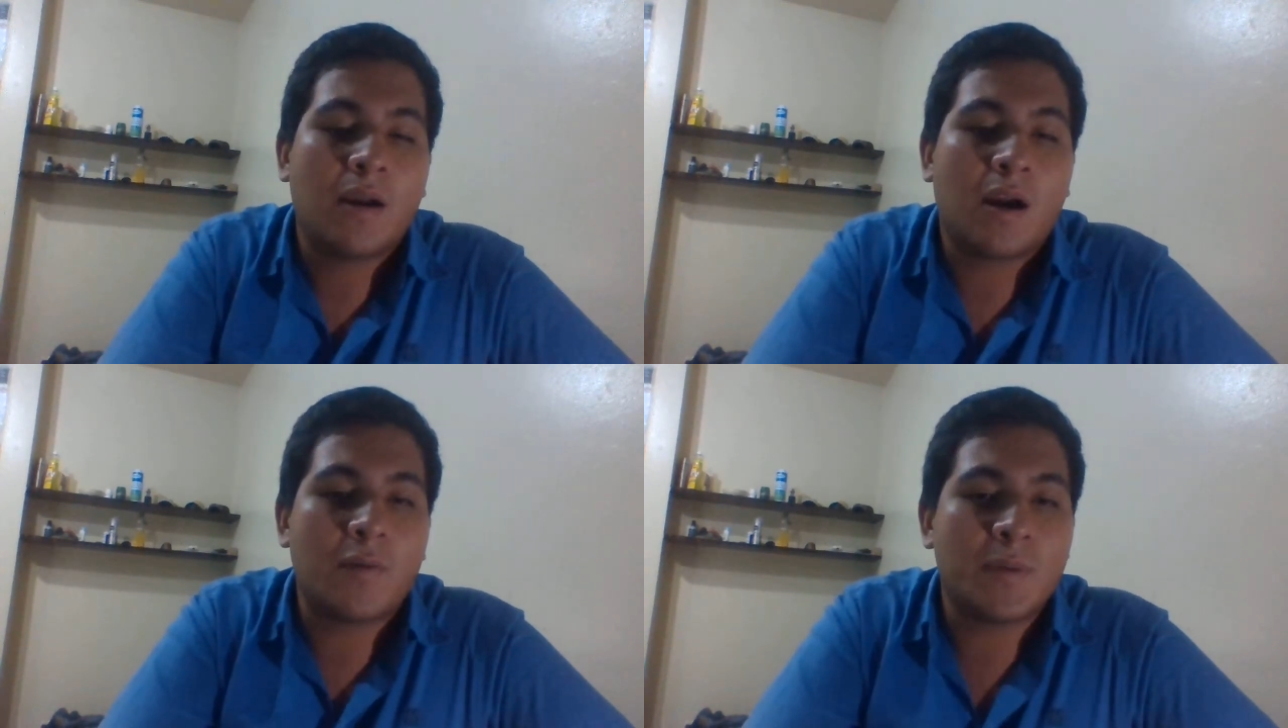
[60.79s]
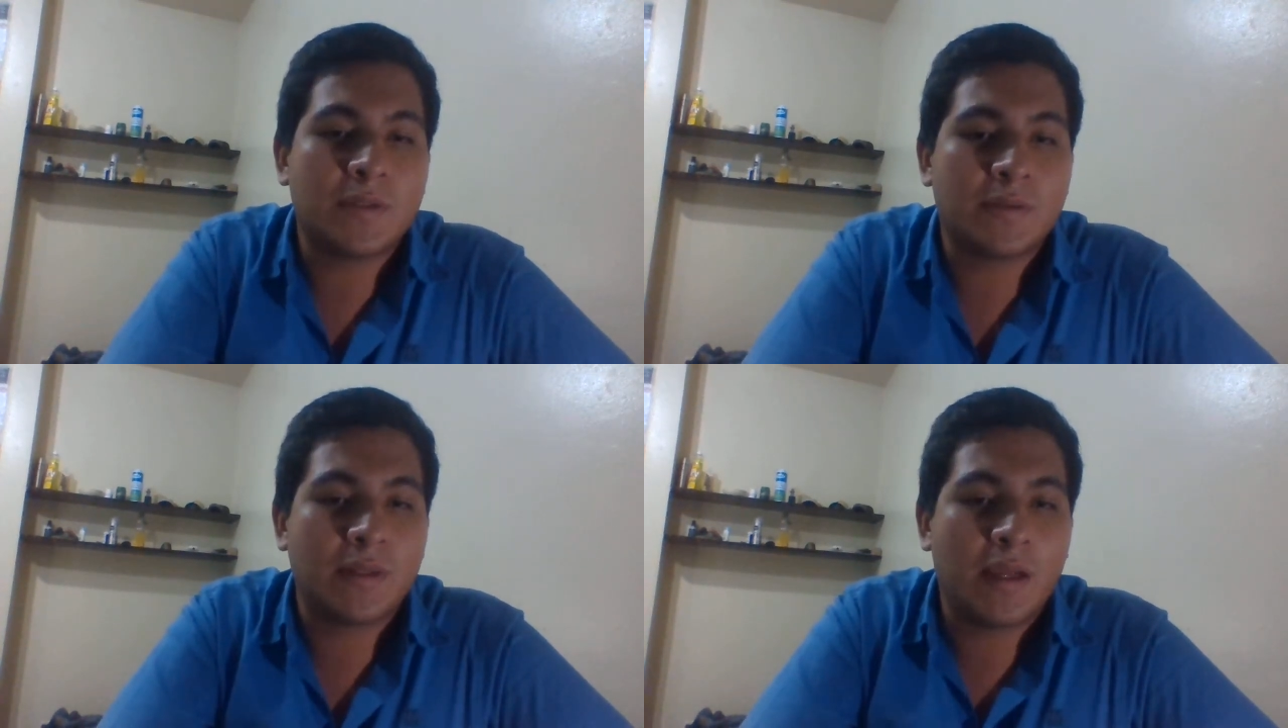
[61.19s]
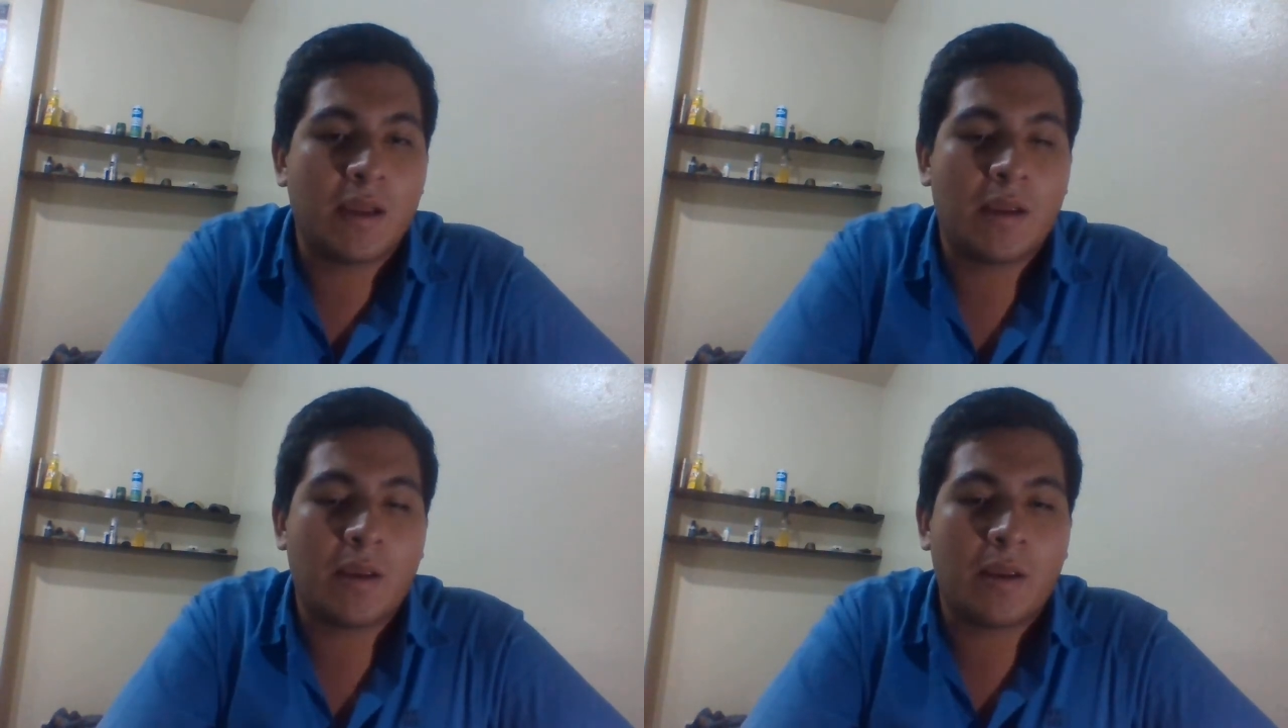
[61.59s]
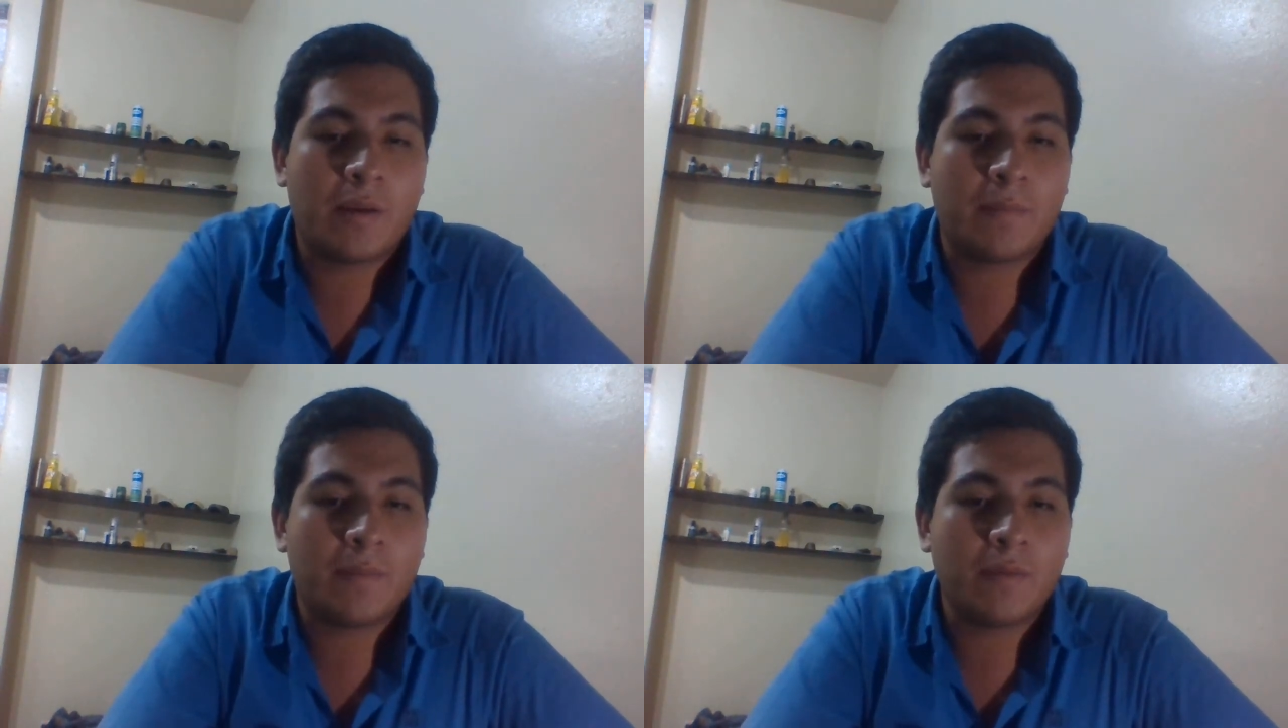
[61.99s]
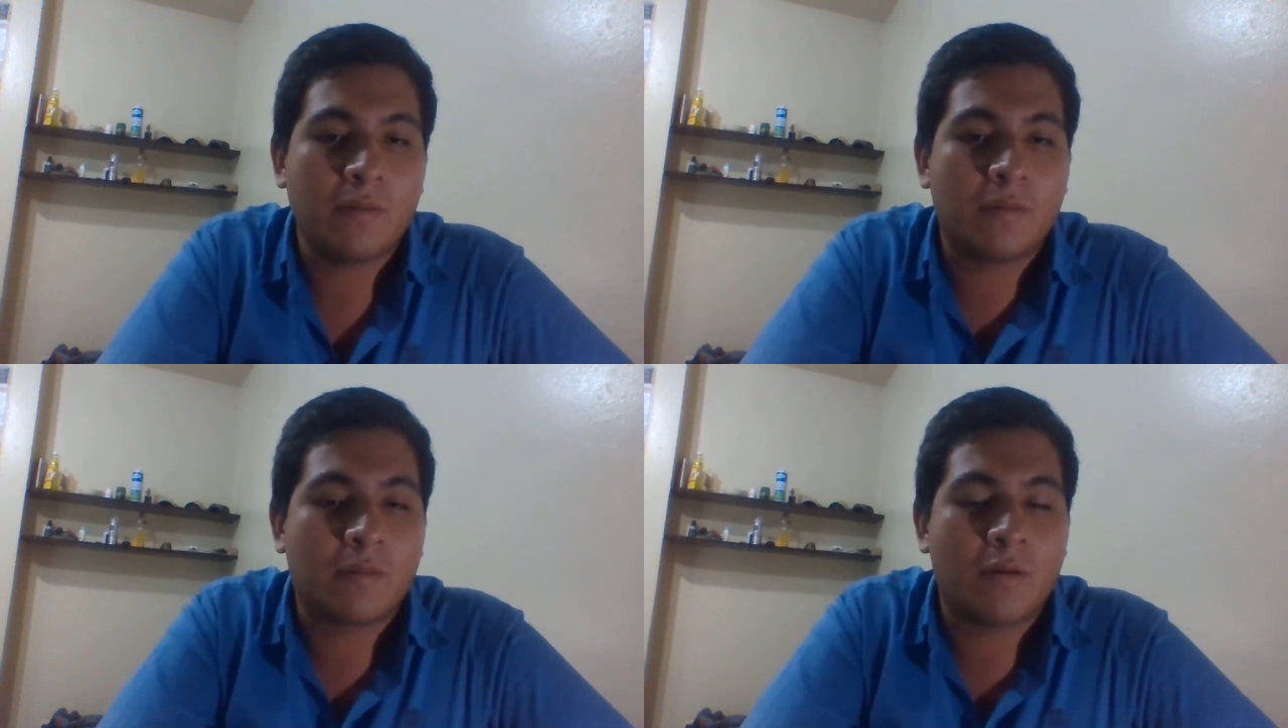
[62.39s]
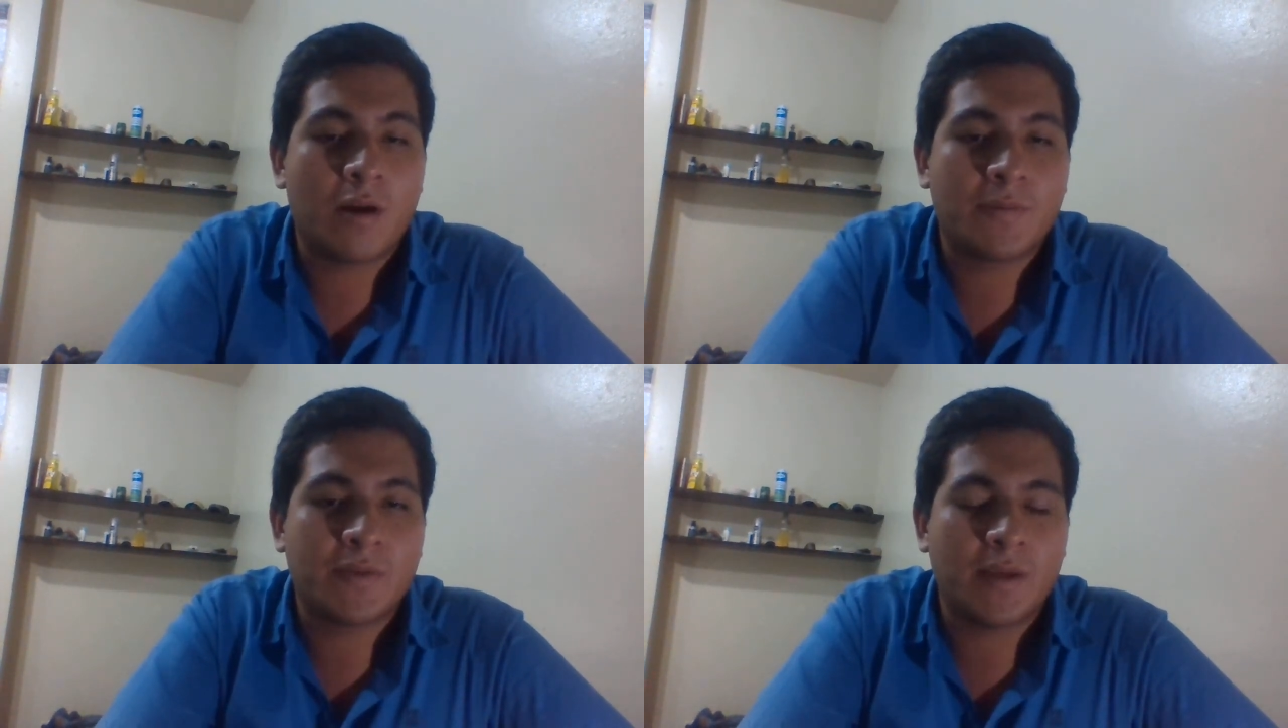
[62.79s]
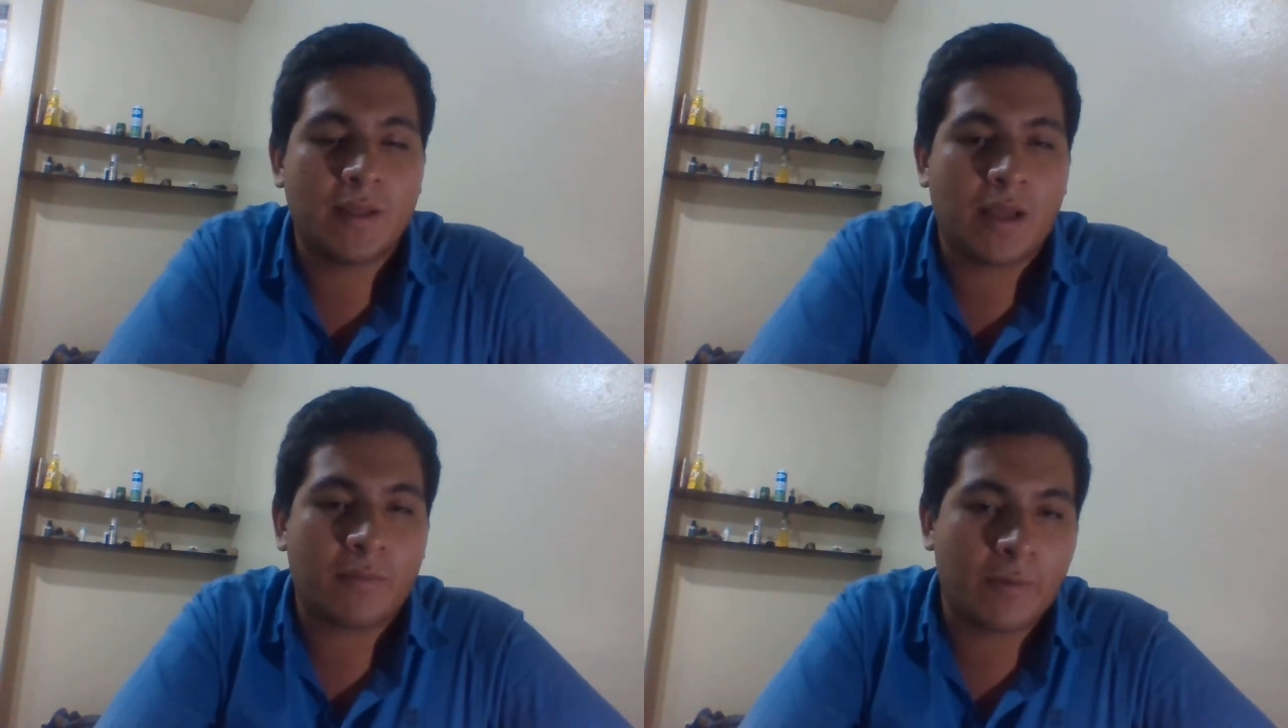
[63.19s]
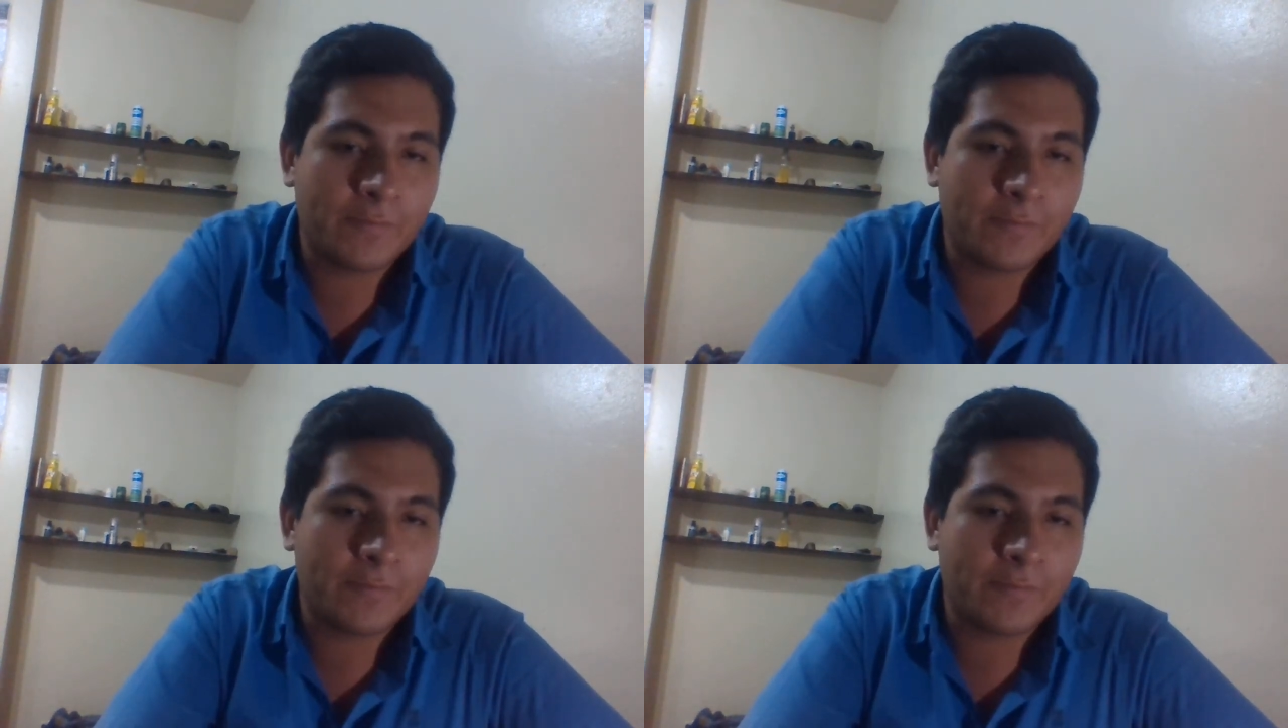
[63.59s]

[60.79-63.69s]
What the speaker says: harvest crops in a